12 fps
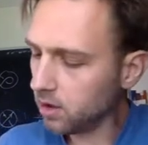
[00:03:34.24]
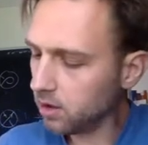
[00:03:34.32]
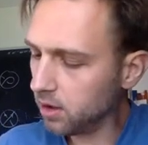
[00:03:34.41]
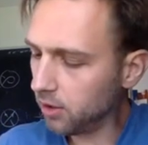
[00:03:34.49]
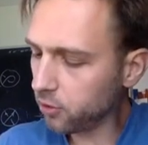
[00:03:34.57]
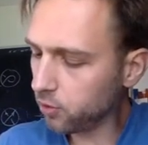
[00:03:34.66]

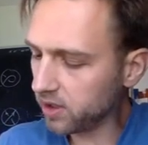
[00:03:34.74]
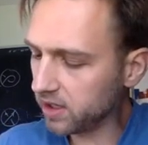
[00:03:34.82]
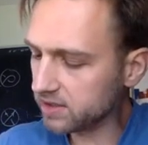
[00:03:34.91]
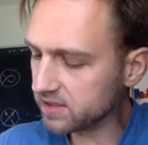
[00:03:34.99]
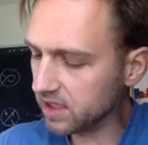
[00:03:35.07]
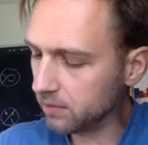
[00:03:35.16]
Another quick
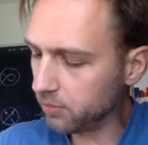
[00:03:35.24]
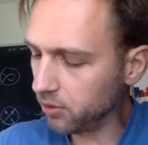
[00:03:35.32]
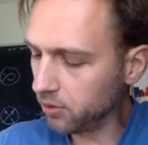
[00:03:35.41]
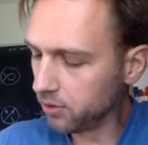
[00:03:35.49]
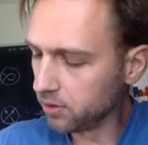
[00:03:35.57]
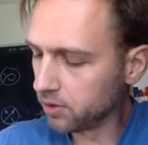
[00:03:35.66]

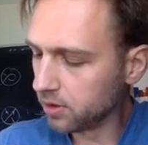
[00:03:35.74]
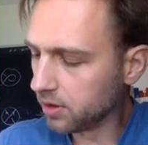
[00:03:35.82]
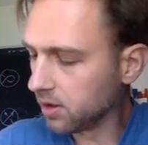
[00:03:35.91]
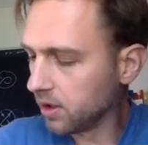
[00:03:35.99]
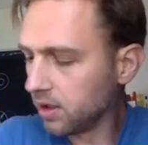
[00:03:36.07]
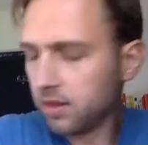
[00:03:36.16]
example.
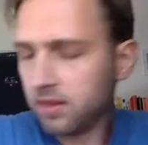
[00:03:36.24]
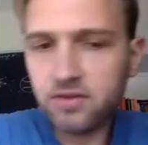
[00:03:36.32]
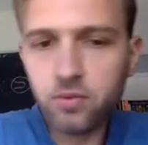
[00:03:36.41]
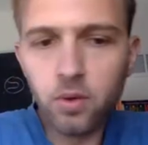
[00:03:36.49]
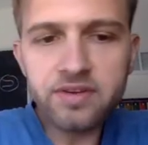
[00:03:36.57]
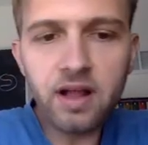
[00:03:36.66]

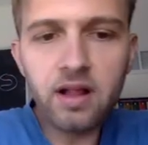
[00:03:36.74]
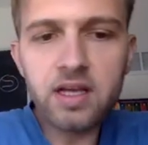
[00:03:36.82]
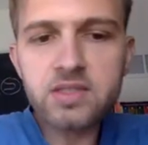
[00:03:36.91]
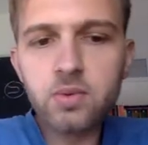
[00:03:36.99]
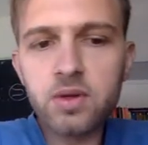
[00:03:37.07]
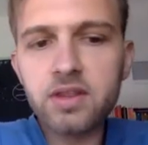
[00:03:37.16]
This won't tell
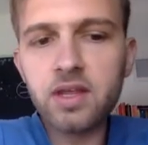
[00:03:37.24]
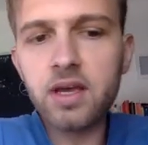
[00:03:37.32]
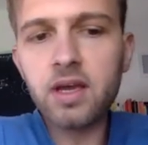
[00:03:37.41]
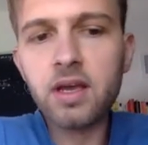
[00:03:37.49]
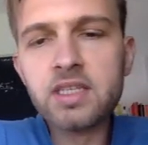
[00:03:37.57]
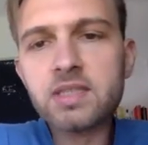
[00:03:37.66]
us what
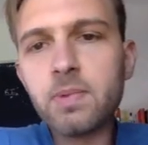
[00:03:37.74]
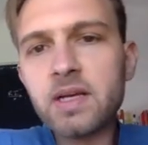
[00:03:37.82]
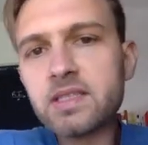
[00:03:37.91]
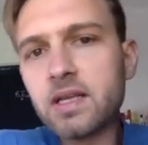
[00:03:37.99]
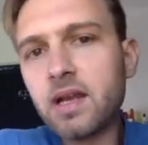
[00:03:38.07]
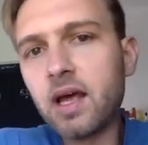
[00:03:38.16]
the
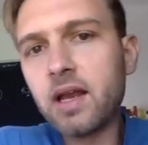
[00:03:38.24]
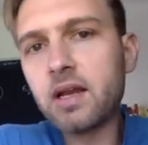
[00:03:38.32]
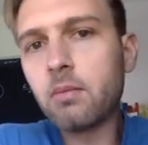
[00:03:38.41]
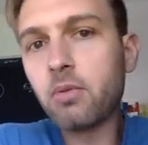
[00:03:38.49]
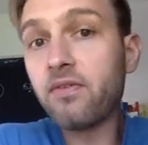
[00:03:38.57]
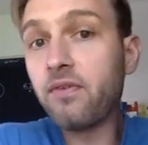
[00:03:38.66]
splice-unknotting
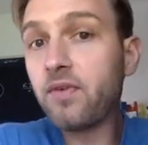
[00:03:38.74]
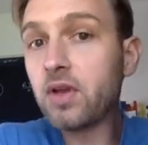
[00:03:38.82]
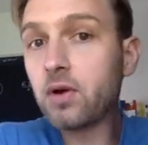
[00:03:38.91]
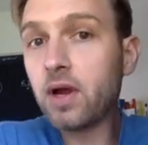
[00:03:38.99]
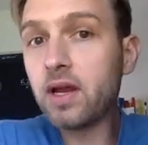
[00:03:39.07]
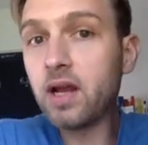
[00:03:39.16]
number of the
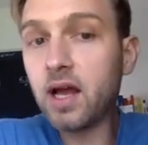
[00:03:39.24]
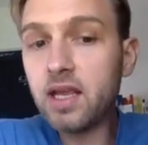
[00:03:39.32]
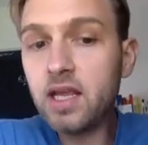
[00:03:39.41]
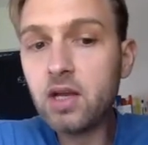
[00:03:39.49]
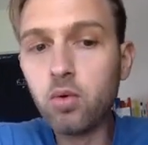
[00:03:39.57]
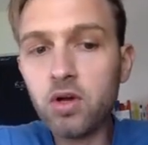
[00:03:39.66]
figure 8 knot
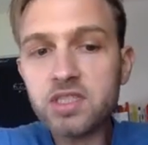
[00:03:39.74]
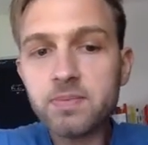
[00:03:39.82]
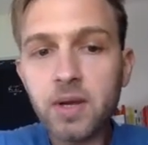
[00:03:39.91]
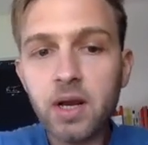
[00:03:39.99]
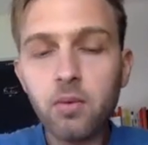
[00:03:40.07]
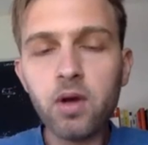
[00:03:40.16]
equals,
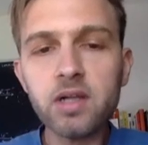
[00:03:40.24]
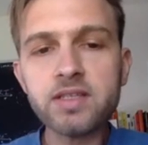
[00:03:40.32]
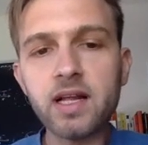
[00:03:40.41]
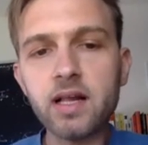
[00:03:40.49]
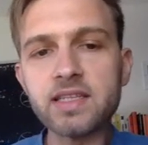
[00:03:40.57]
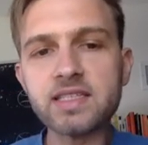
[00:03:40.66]
but it will
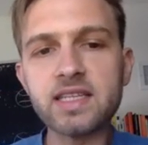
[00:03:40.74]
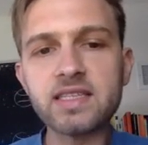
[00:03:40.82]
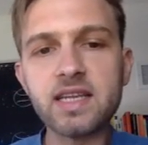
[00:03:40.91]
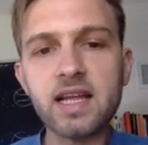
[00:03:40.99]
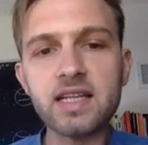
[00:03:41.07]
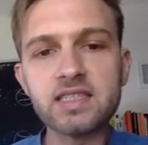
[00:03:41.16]
tell us
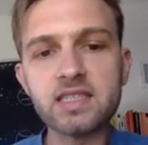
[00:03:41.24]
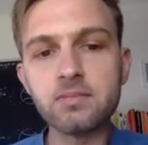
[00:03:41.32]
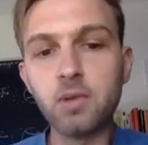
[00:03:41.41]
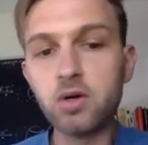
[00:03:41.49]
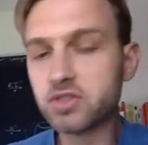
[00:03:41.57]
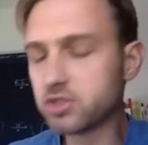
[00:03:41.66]
that it's at
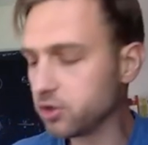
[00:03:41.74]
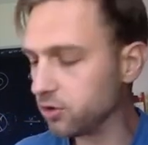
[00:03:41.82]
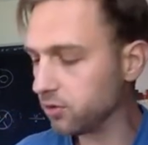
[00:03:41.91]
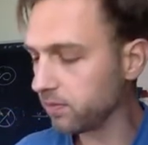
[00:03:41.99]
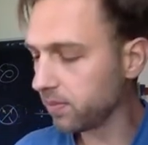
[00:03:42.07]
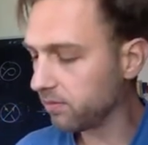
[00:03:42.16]
most 2
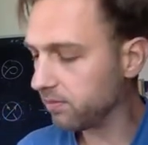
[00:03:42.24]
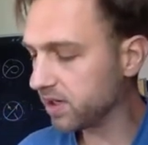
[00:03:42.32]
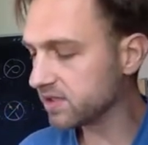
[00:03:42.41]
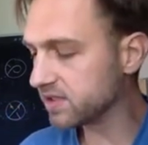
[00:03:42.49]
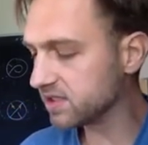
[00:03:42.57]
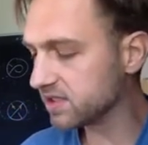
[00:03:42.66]

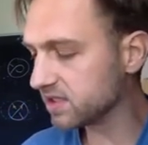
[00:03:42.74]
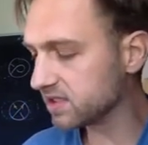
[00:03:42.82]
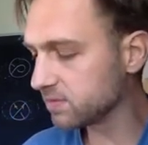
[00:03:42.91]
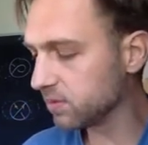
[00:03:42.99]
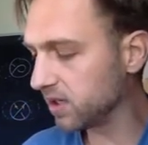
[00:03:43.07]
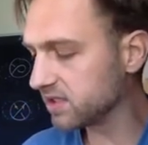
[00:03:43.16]
because this is a
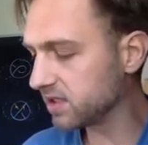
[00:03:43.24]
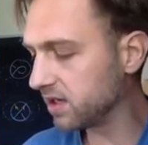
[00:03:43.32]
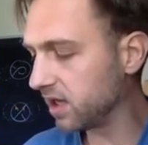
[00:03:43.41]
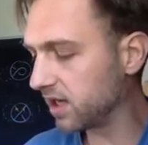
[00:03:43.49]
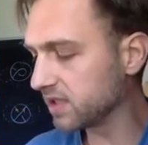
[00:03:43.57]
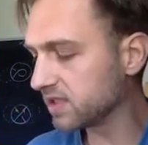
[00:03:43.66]

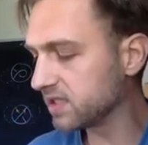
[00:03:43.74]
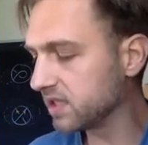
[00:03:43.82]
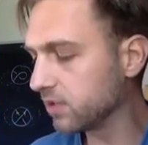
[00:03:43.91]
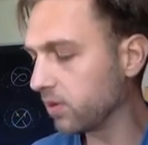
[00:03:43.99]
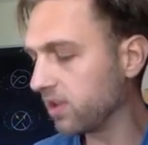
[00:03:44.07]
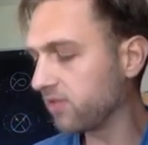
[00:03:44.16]
splice-unknotting
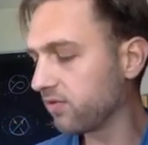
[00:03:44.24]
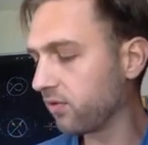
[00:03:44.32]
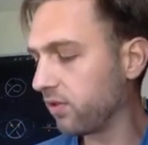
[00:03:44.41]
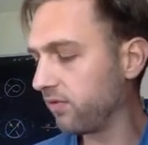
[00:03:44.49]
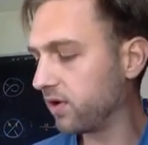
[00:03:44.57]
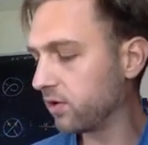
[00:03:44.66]
sequence for
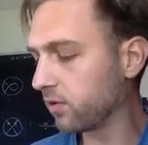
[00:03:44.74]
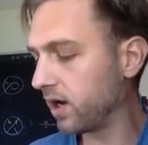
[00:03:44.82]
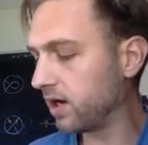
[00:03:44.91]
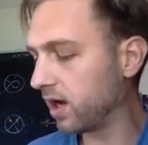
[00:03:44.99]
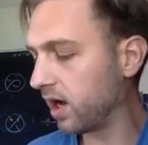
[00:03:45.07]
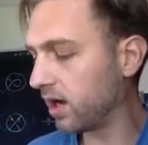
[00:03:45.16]
the figure
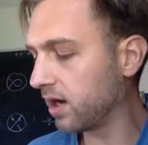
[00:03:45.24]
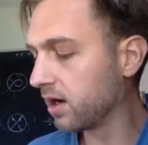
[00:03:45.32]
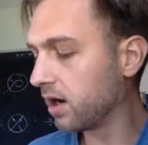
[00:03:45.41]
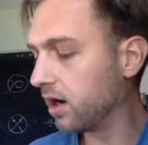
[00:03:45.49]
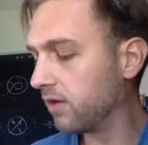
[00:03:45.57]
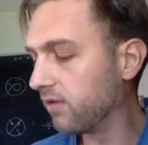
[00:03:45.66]
8 knot
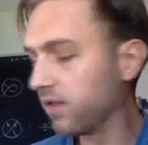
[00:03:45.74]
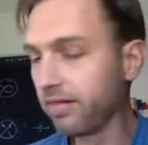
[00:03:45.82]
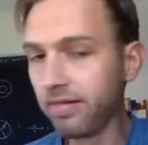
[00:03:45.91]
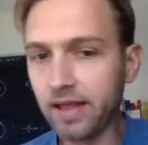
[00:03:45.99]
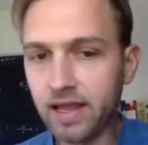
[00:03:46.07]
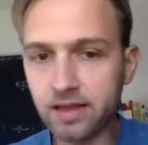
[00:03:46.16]
of
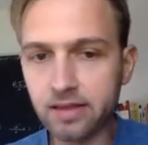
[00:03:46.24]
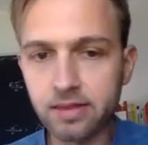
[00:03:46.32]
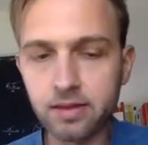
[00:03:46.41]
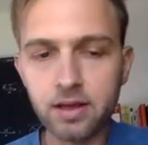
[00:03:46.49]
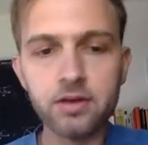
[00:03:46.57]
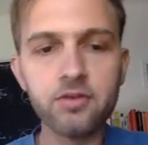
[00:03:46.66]

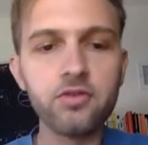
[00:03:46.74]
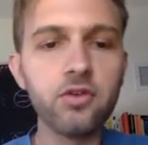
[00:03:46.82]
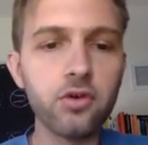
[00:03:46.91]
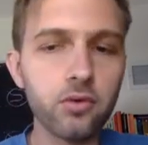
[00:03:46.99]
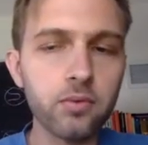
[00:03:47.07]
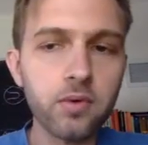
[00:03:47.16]
length 2.